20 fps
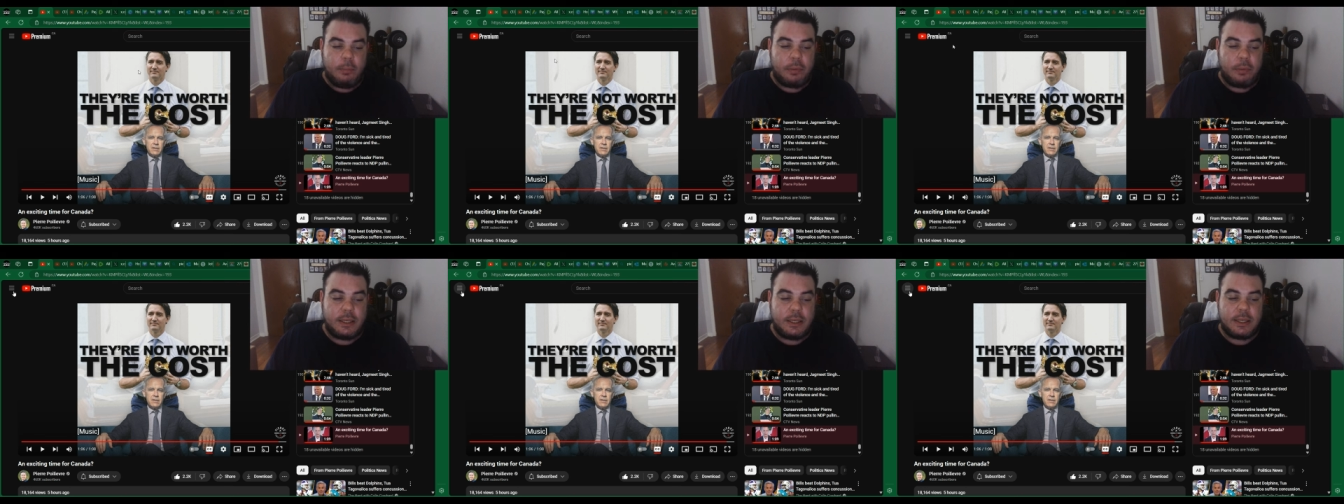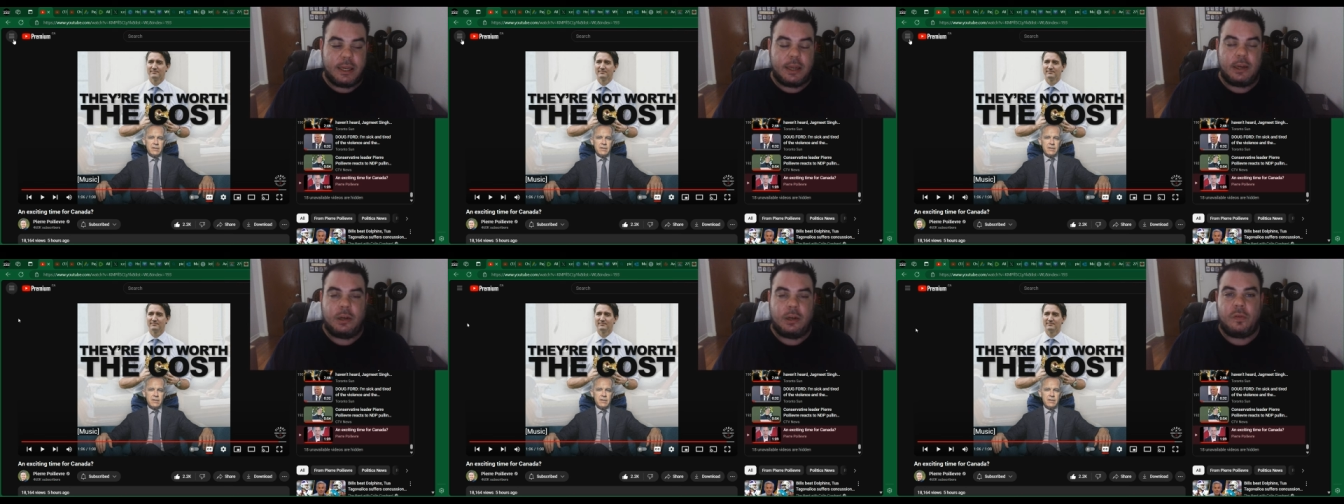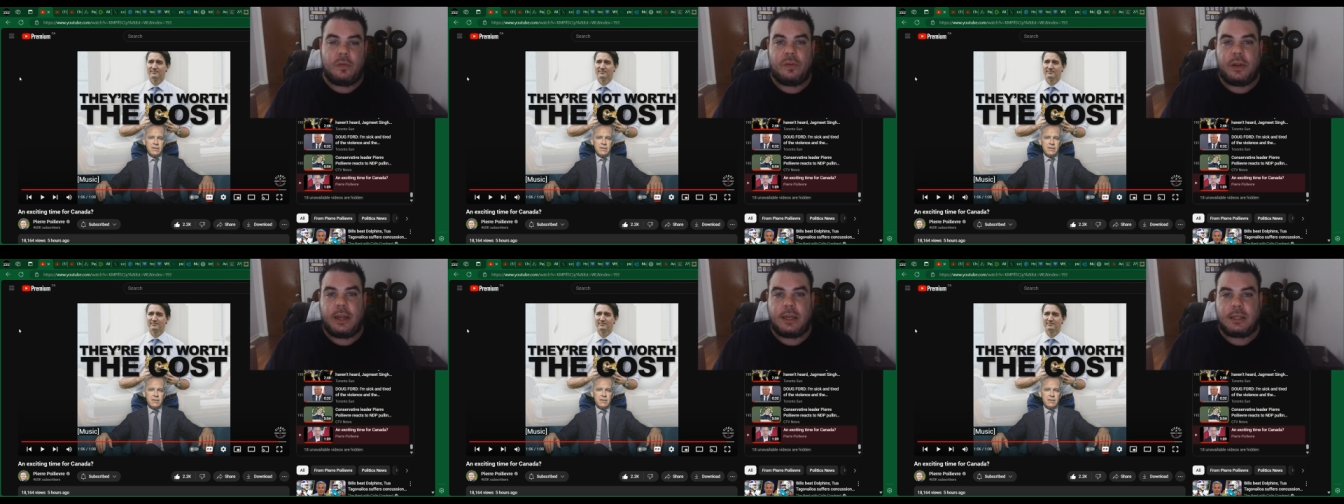Please, again,
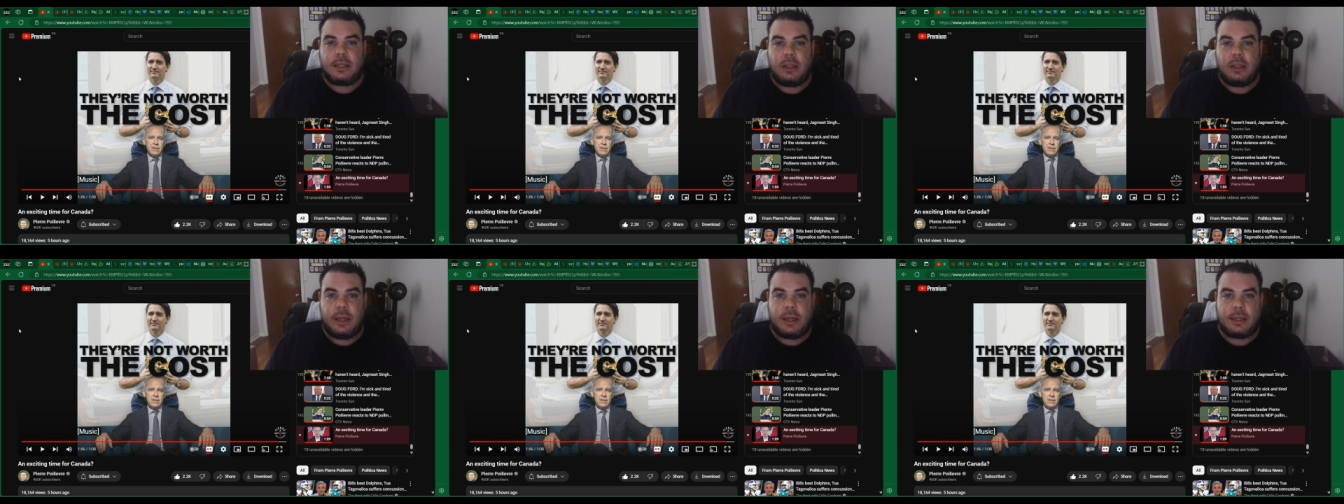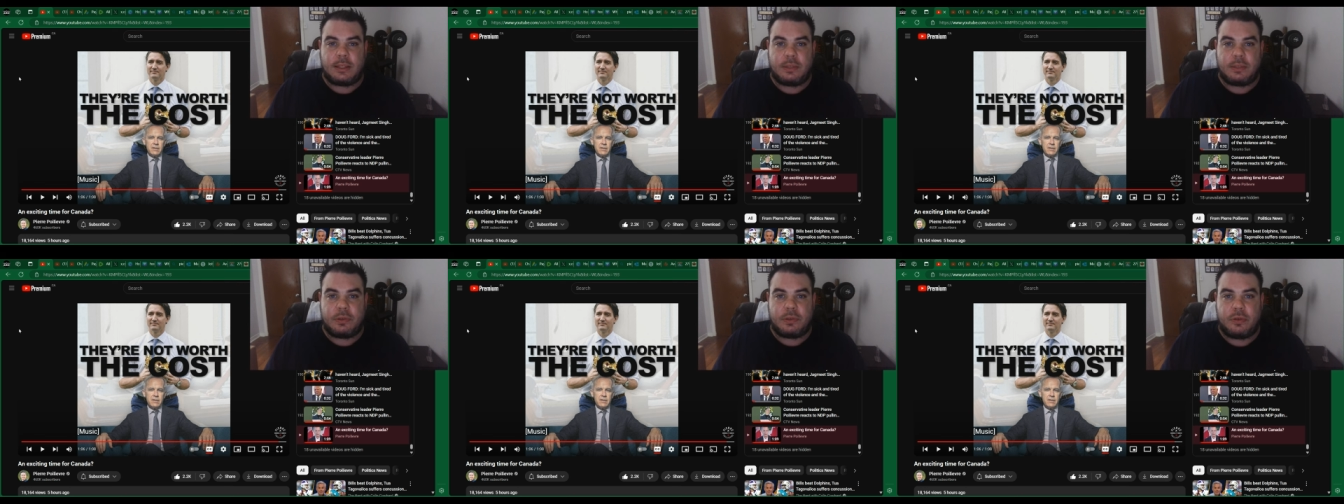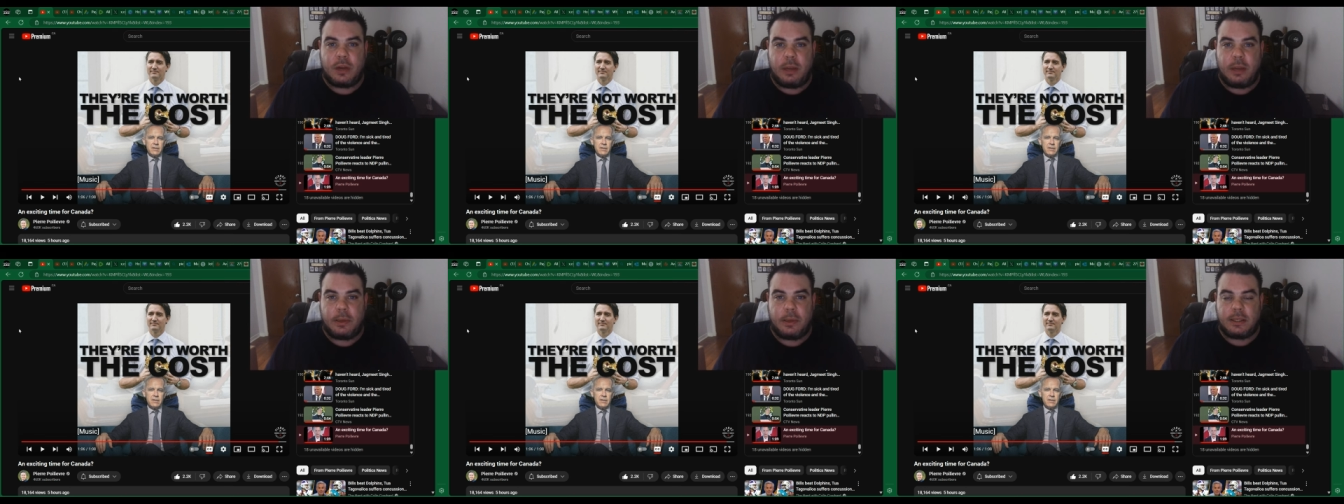don't forget to like and
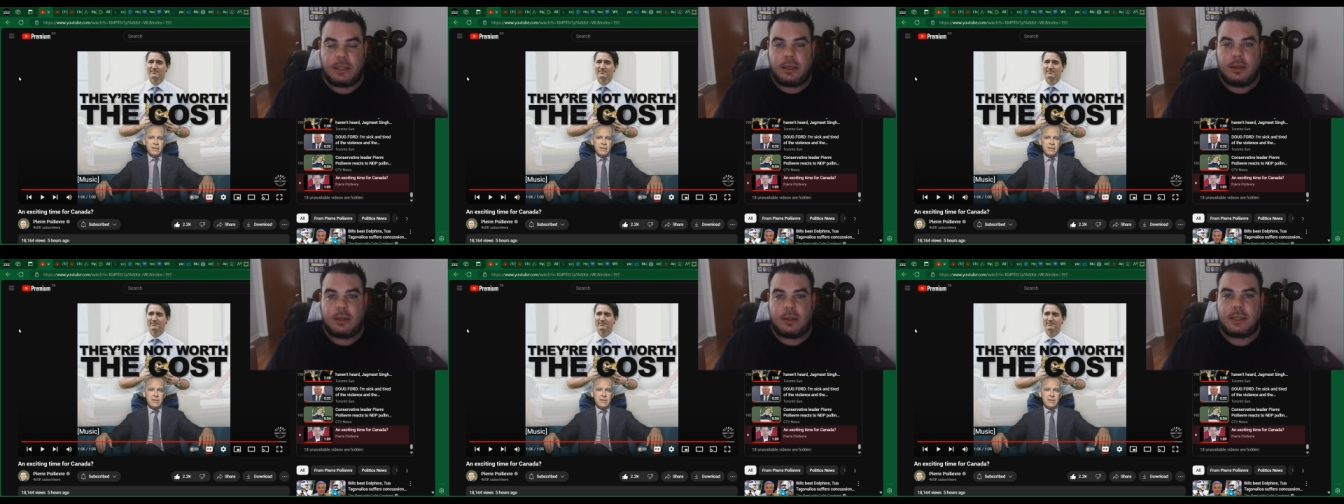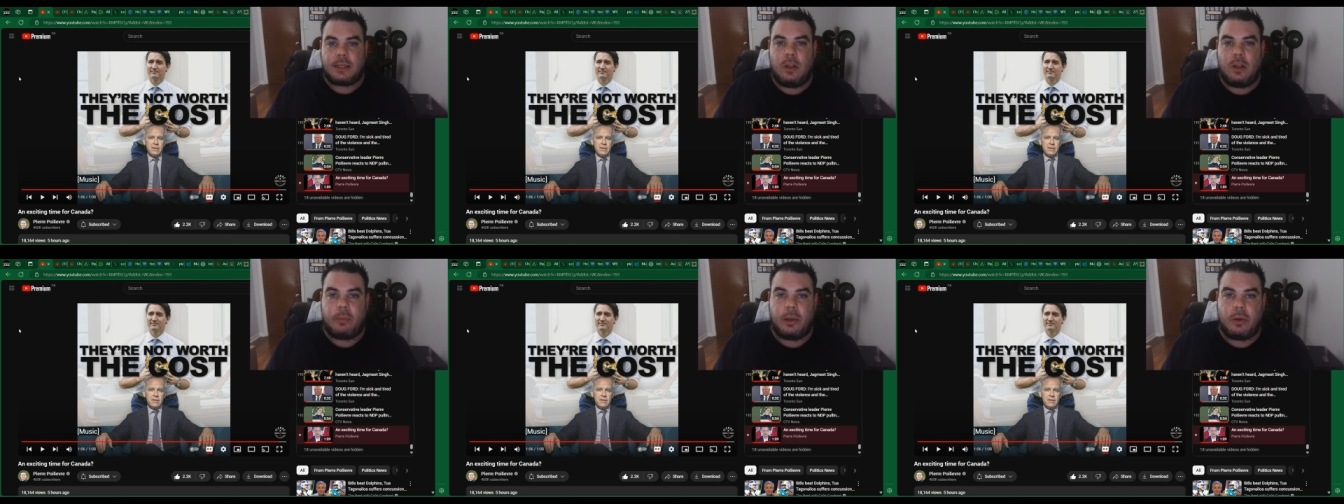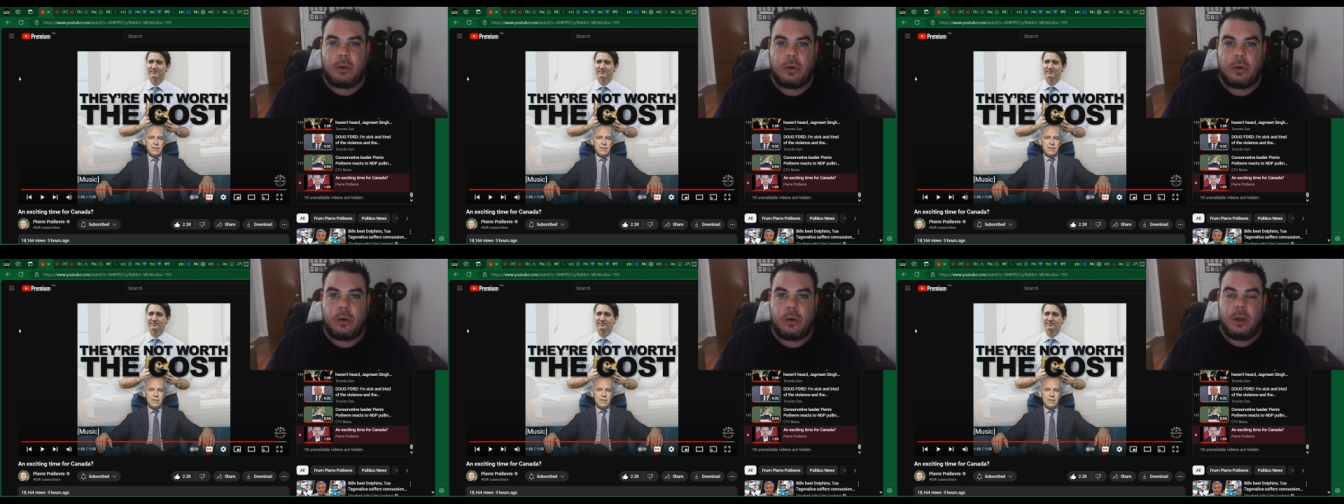subscribe because it does help me
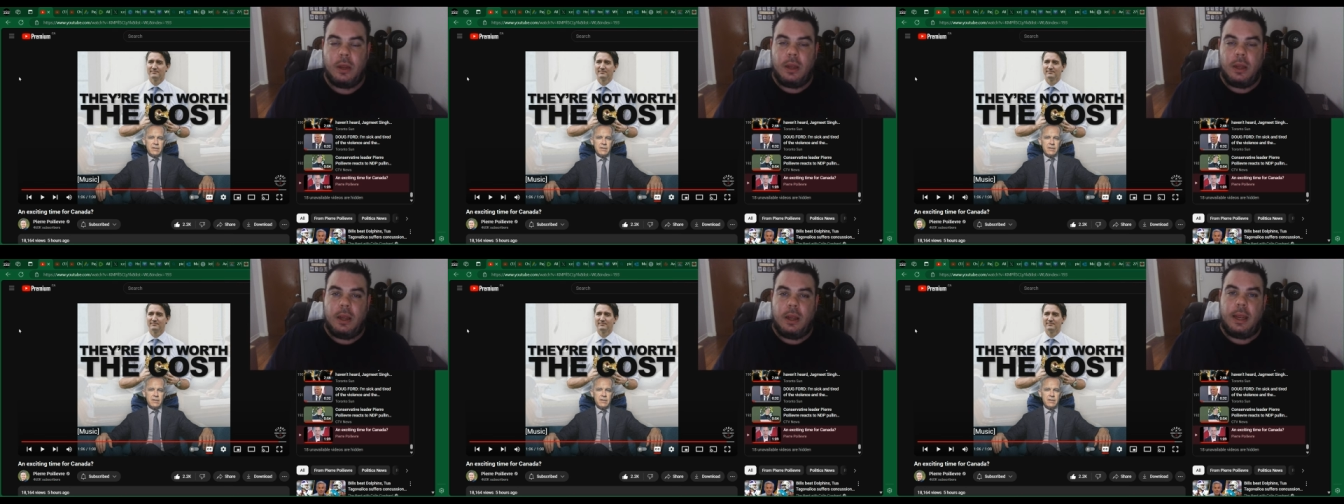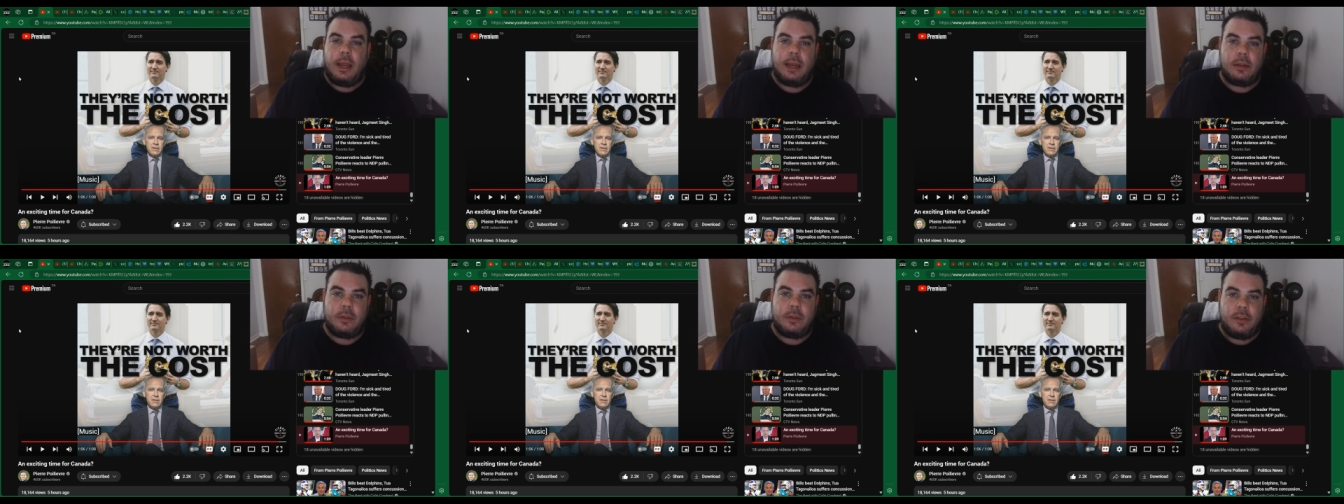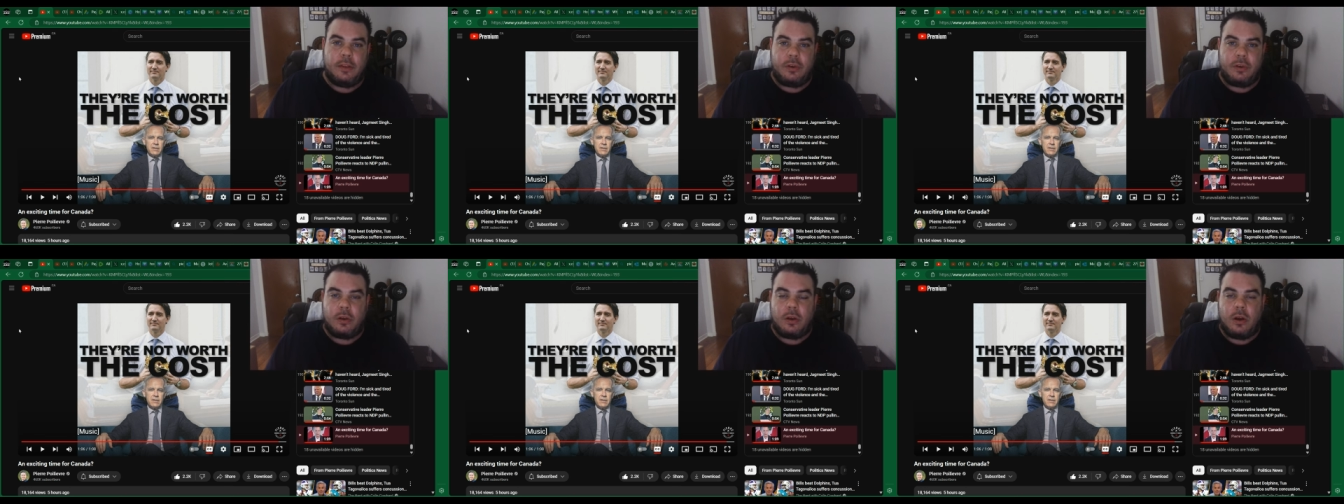grow and
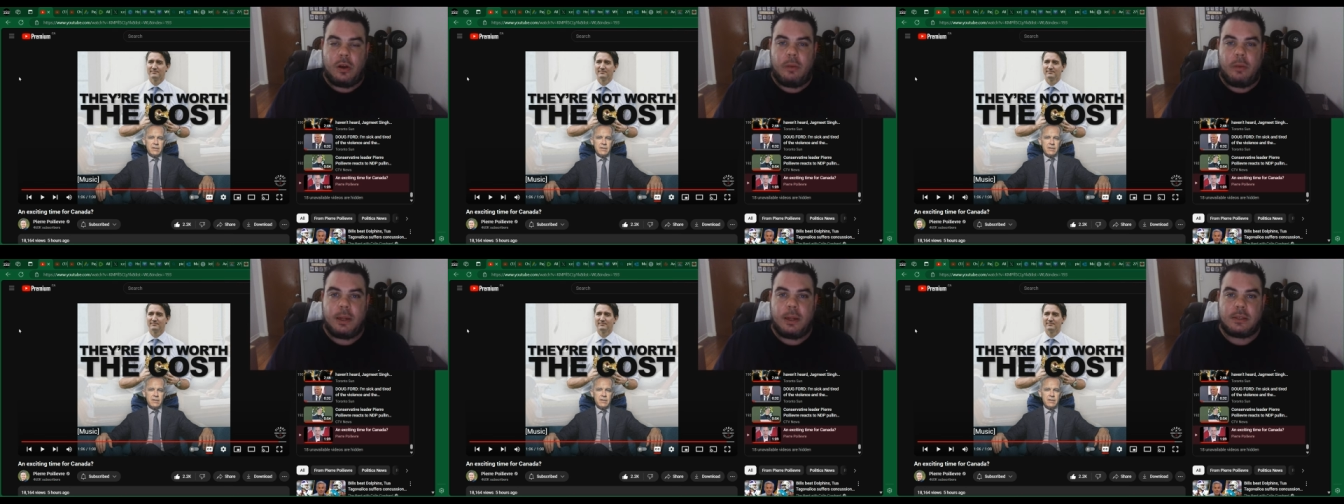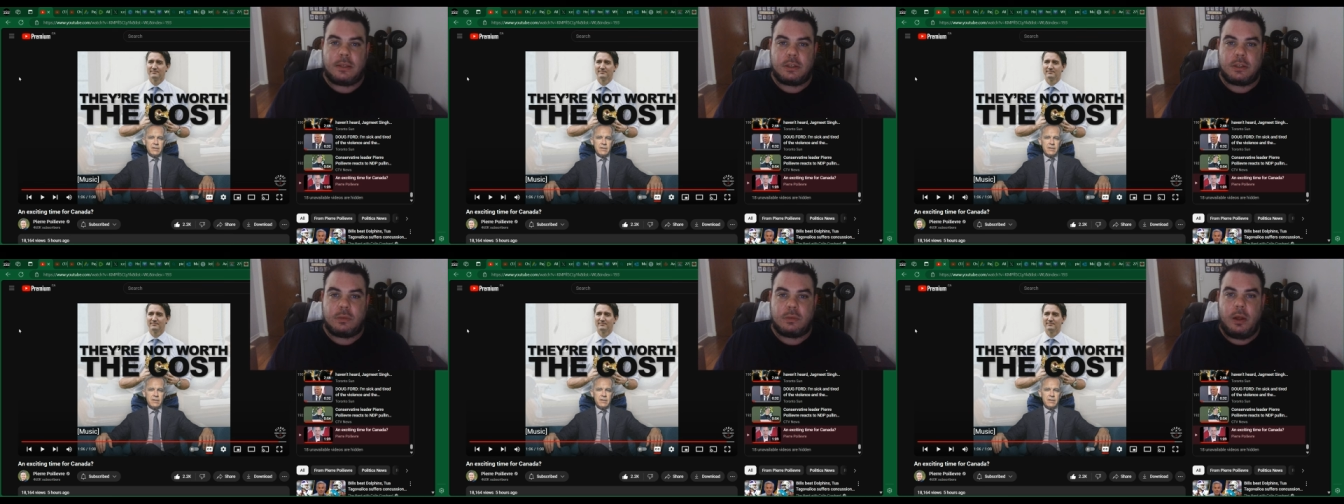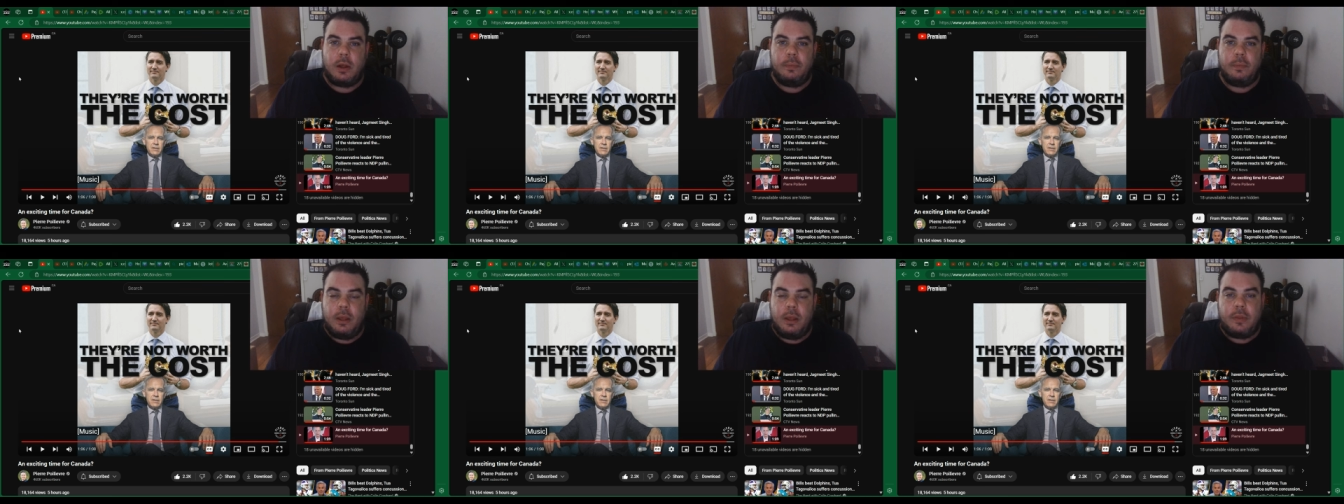leave your comments as
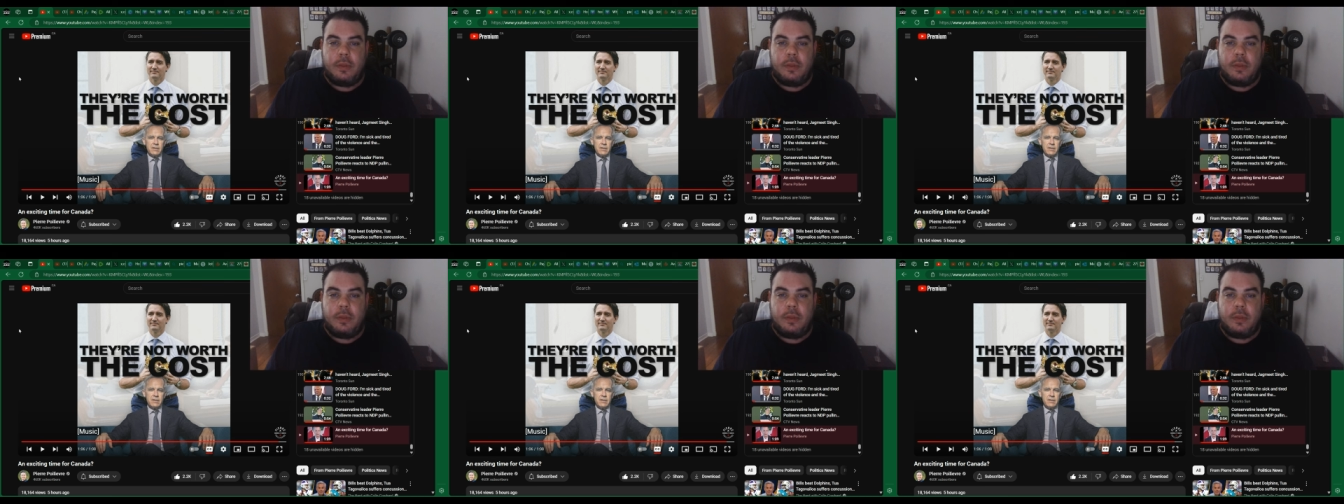well.